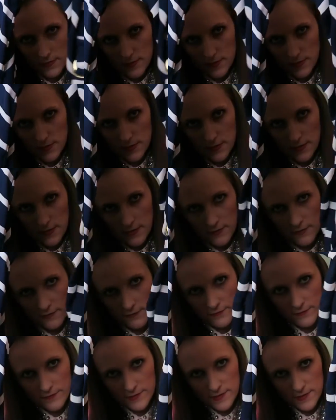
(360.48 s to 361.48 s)
The
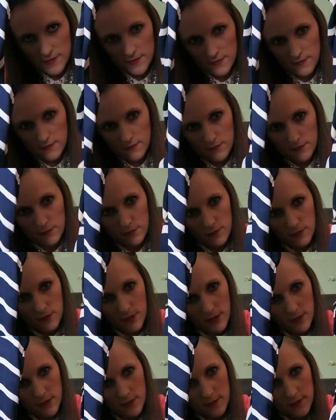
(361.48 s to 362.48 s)
sleeves are
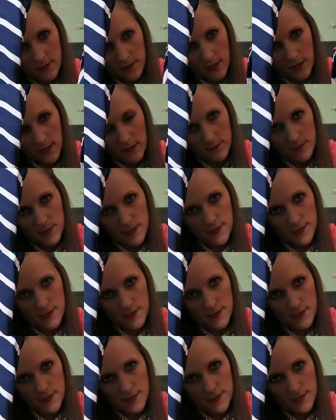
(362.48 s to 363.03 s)
like cat